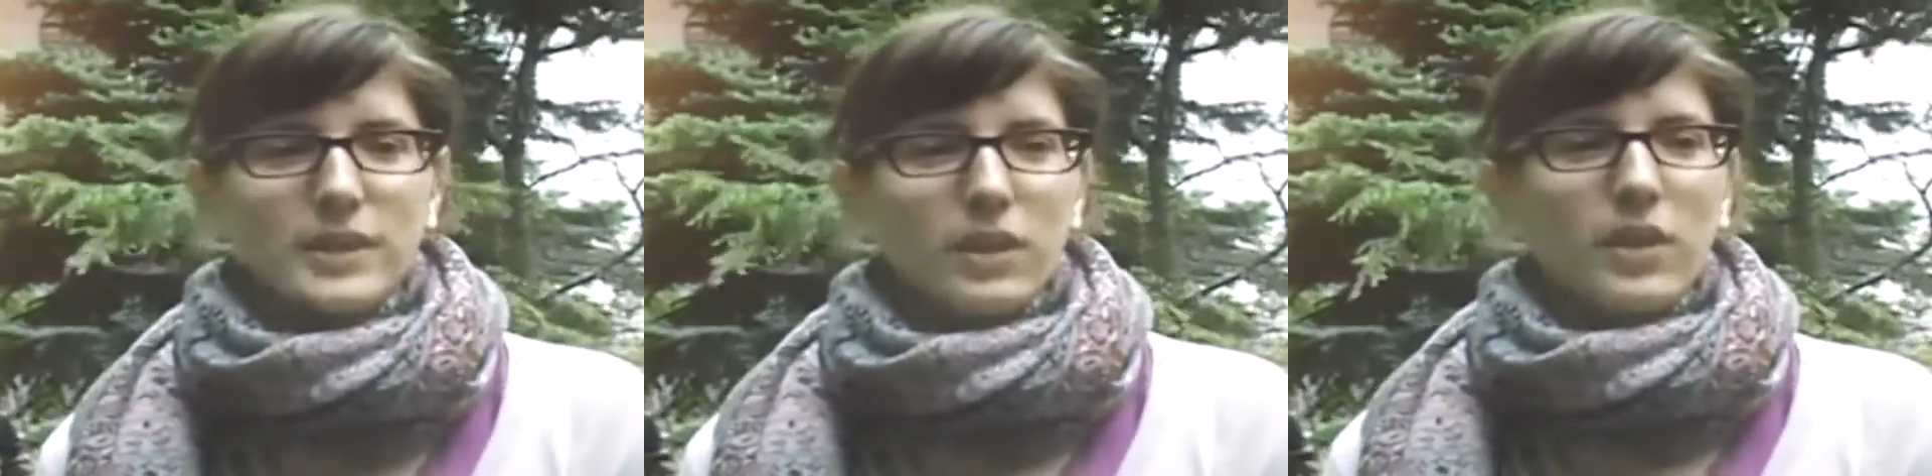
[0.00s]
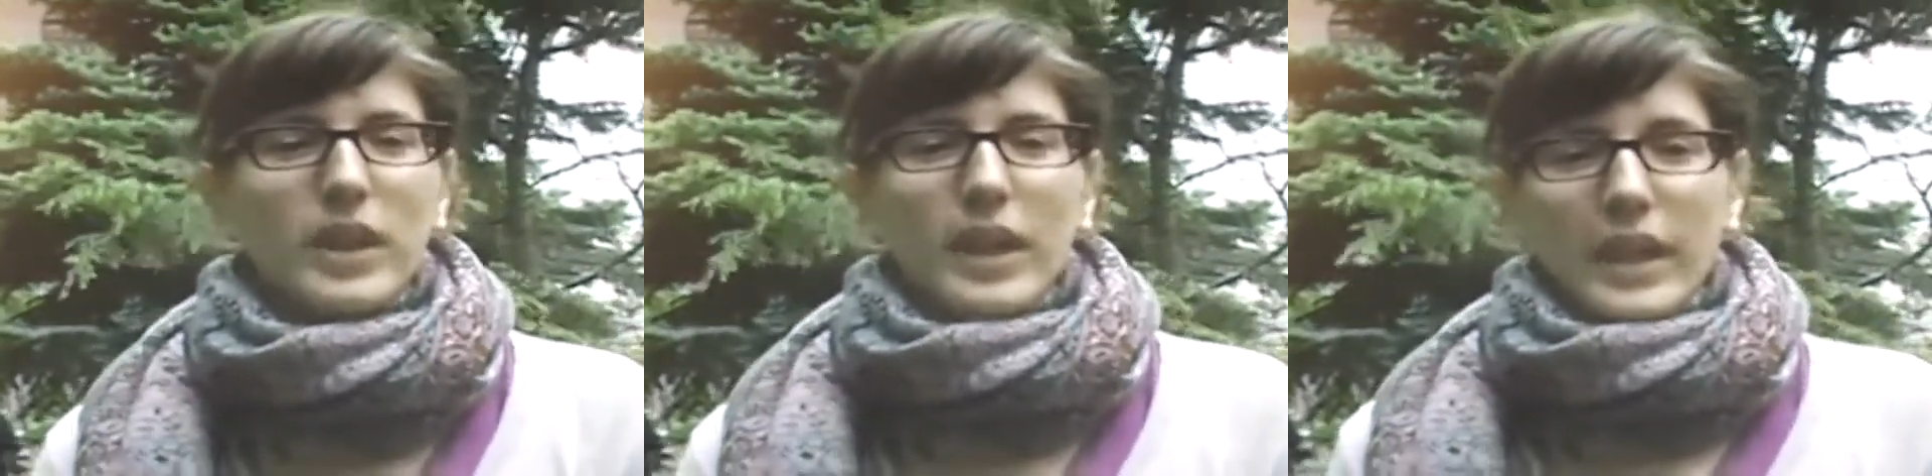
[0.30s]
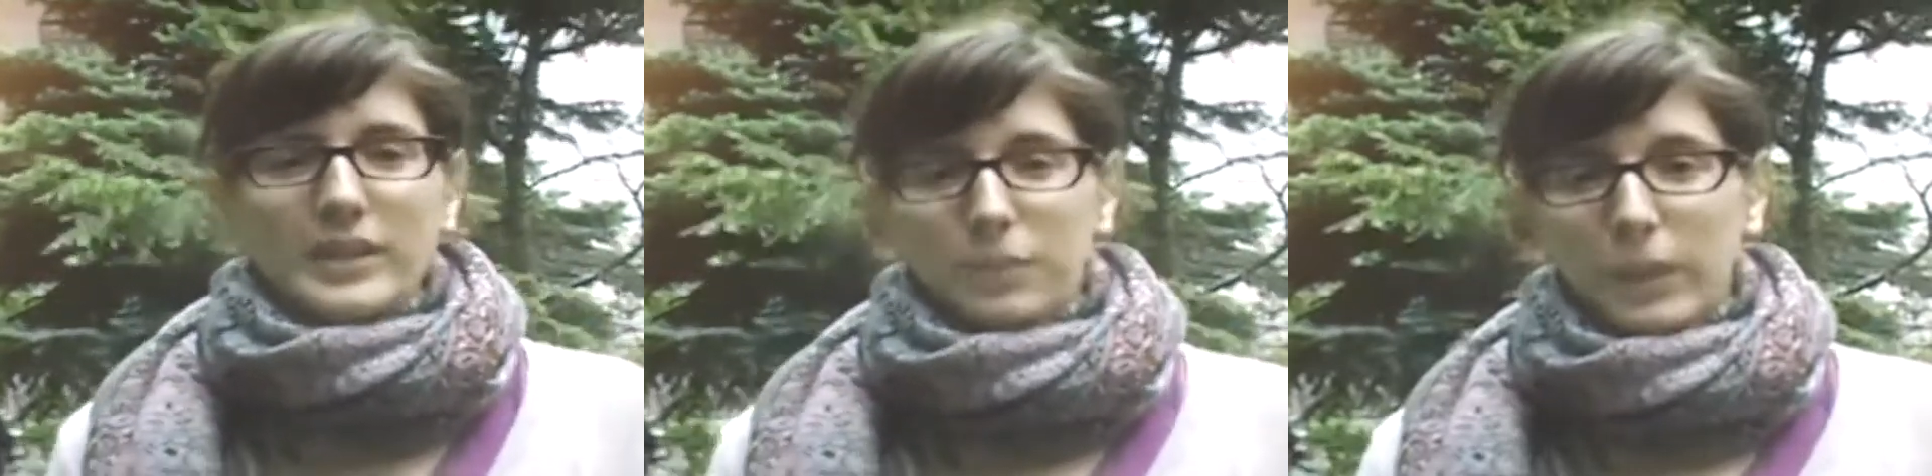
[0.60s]
So
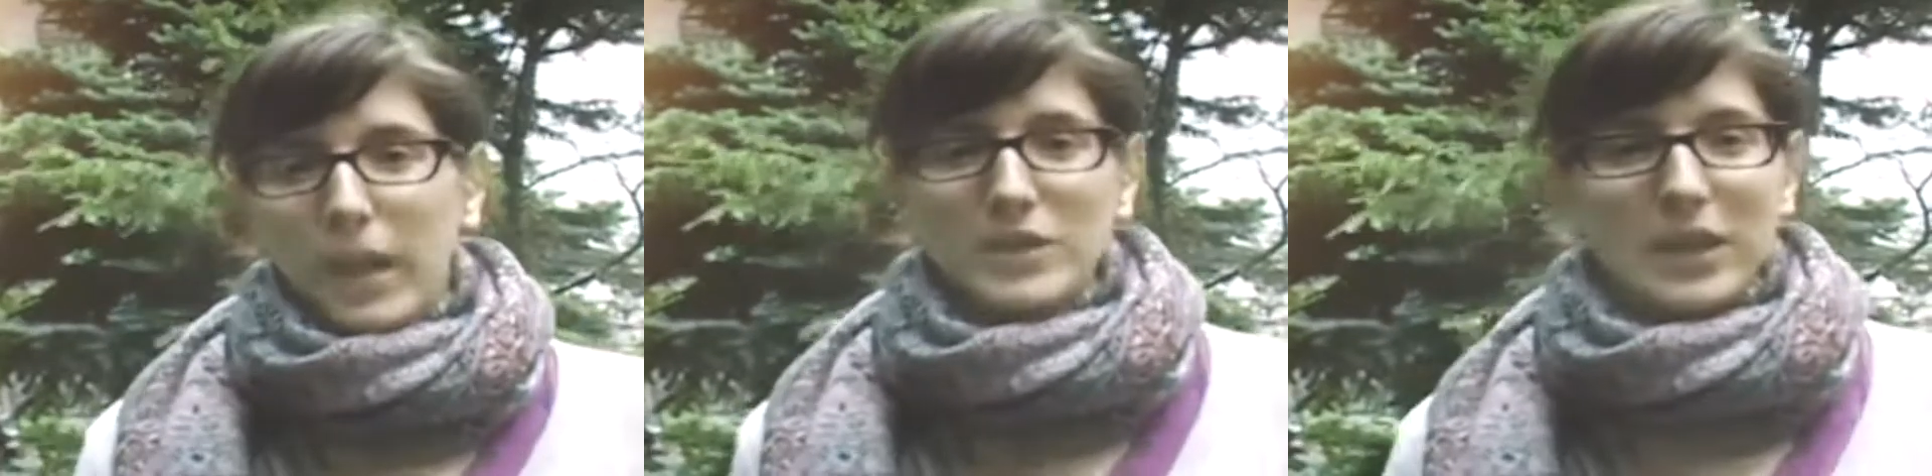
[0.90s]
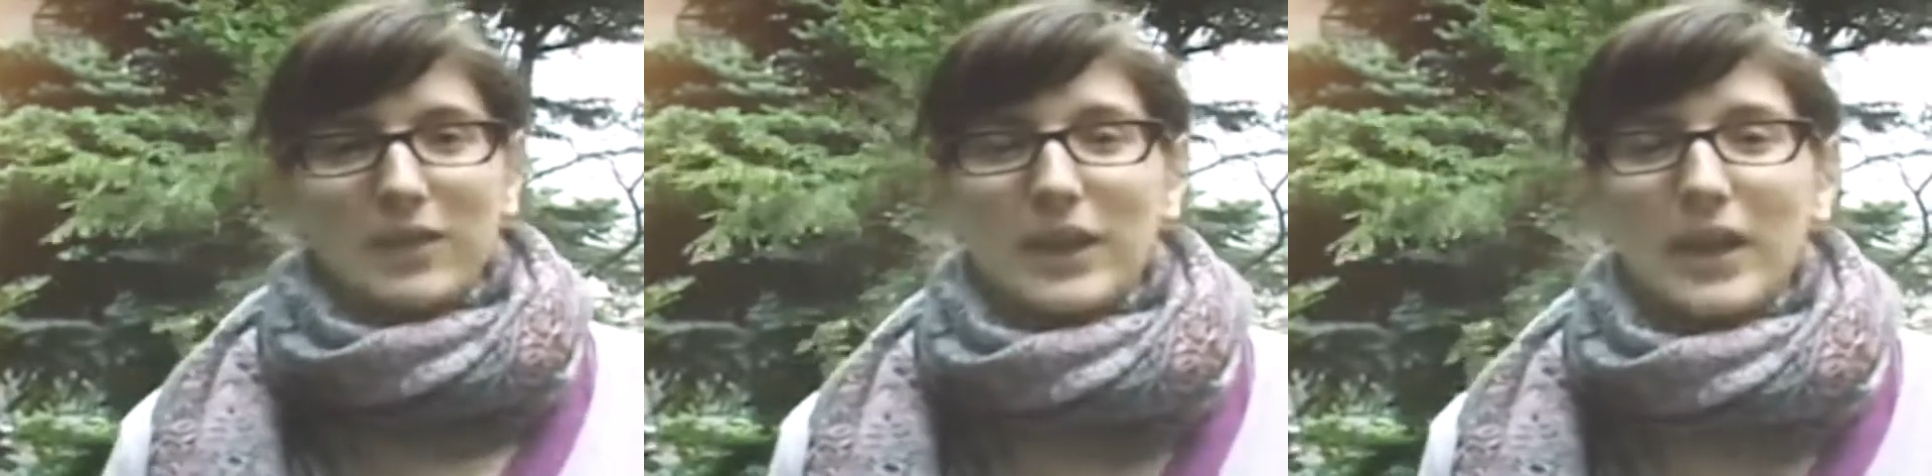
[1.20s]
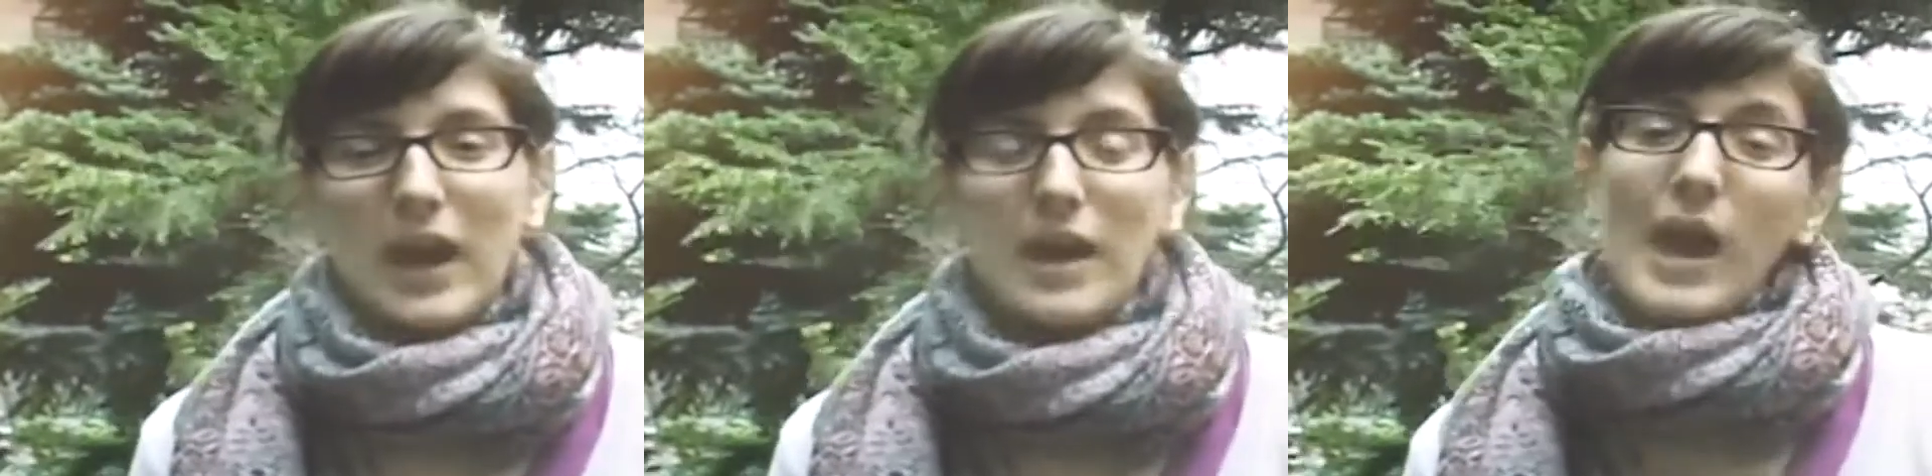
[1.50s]
it's a project that
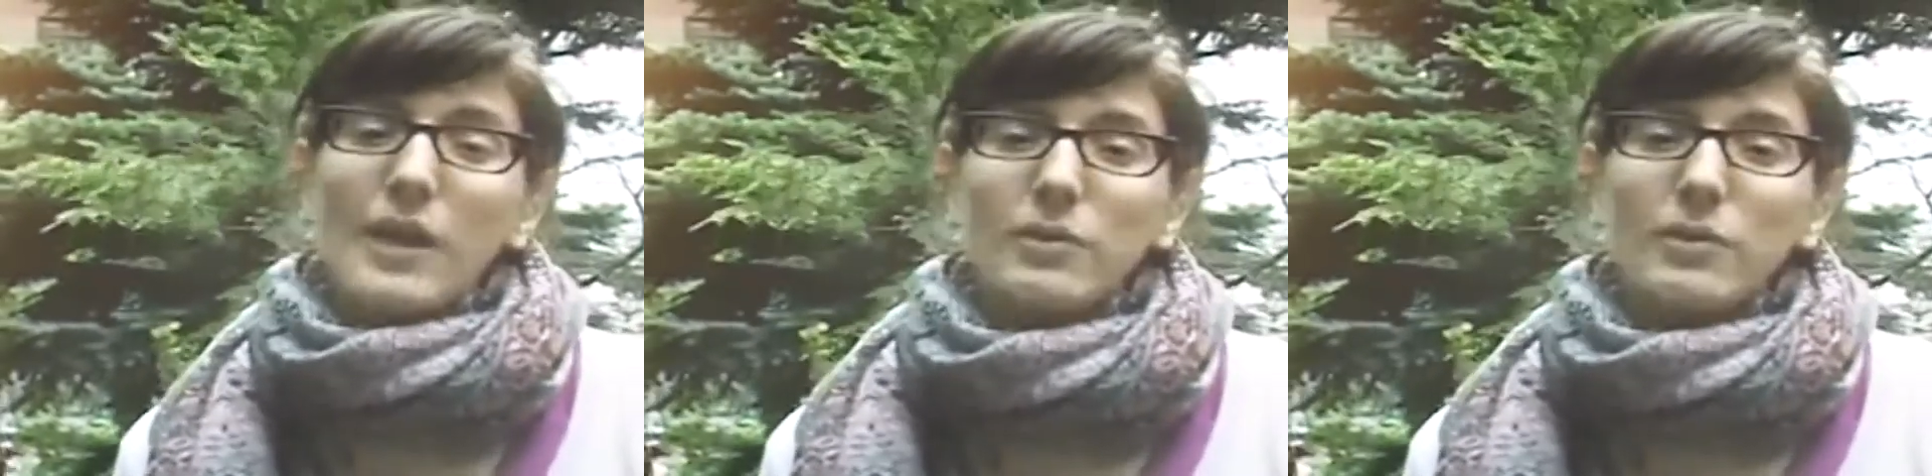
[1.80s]
I,